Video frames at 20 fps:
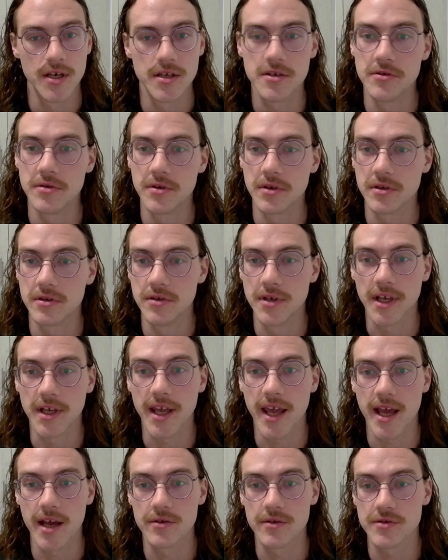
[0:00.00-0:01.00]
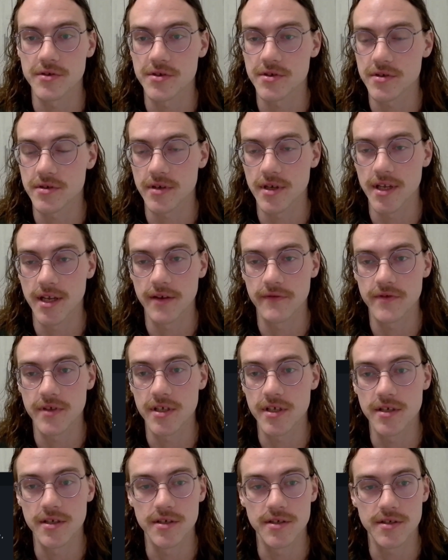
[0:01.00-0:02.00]
to include accounts,
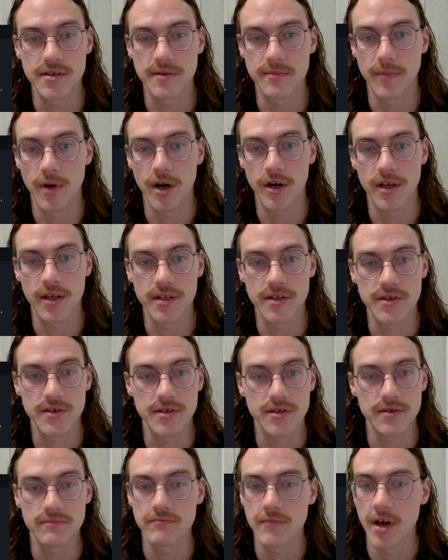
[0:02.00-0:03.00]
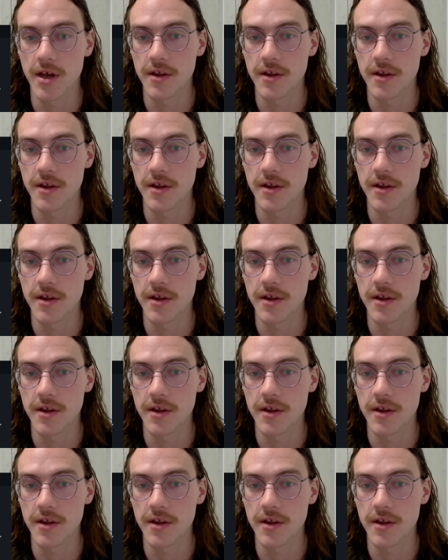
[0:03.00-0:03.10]
NFTs, markets,